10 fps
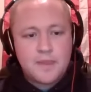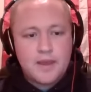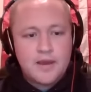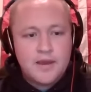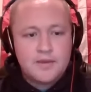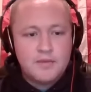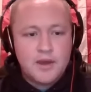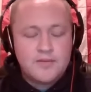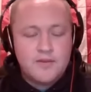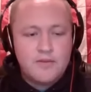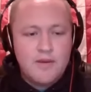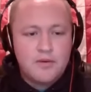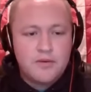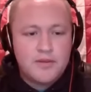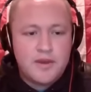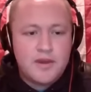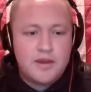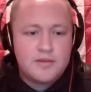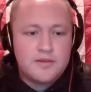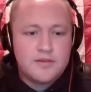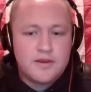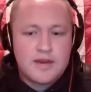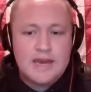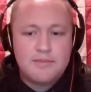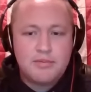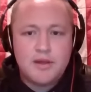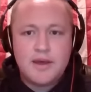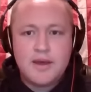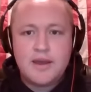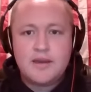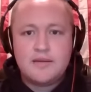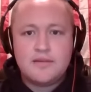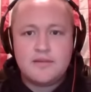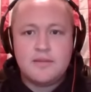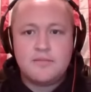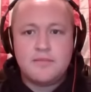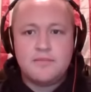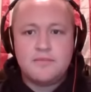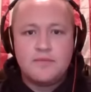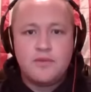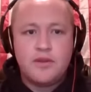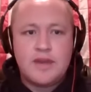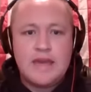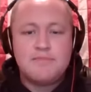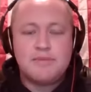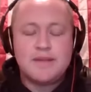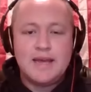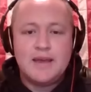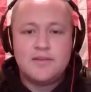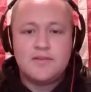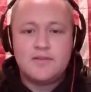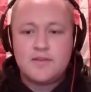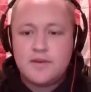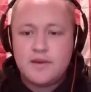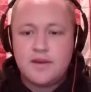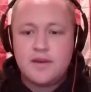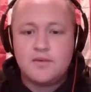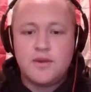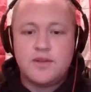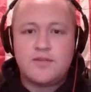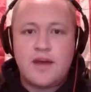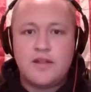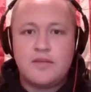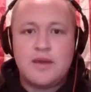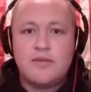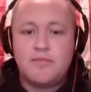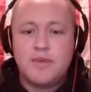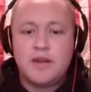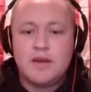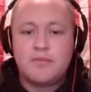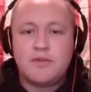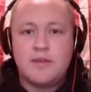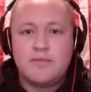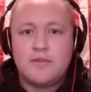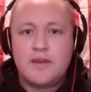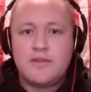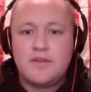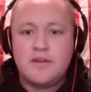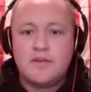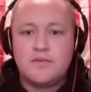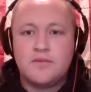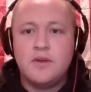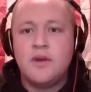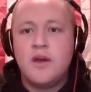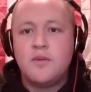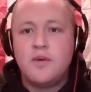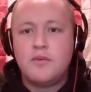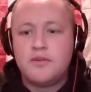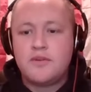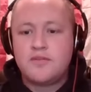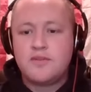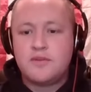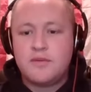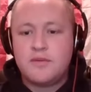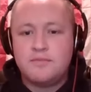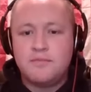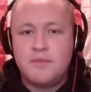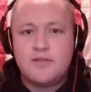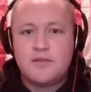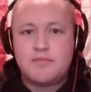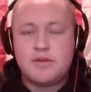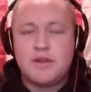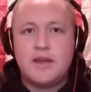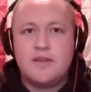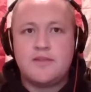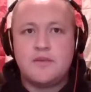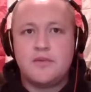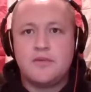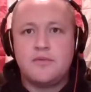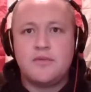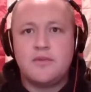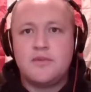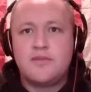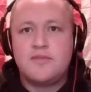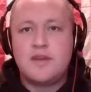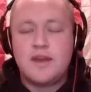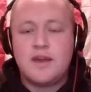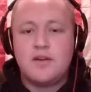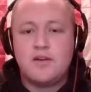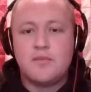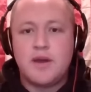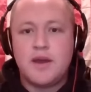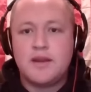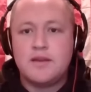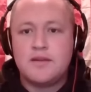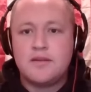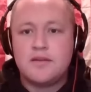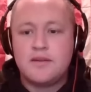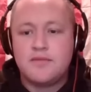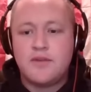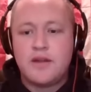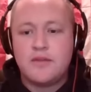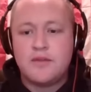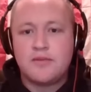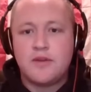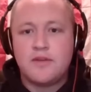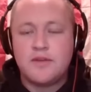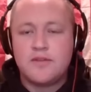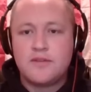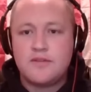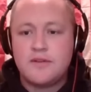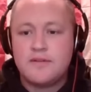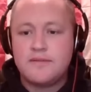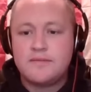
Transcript: And Mike, do you remember the key play and really key plays in which Alabama beat up Clemson last year? What were just the major plays that were sticking out in your mind for Alabama's offense last year?